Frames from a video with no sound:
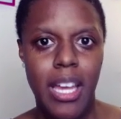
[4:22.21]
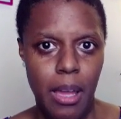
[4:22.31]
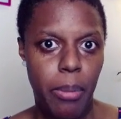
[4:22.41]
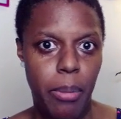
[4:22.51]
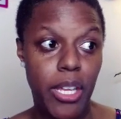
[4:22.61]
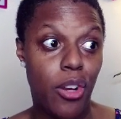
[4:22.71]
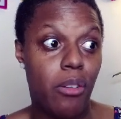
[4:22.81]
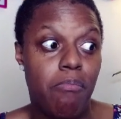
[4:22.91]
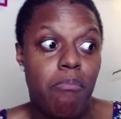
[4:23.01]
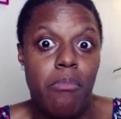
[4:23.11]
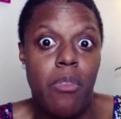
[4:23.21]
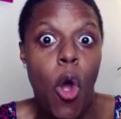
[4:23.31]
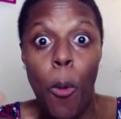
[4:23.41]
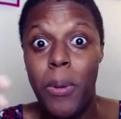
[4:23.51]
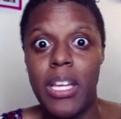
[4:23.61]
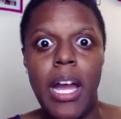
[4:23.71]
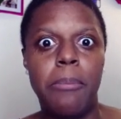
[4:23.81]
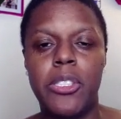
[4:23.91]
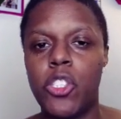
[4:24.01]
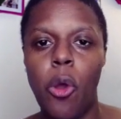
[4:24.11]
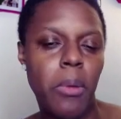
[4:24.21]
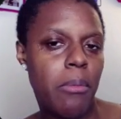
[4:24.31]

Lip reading: but you're opening up so many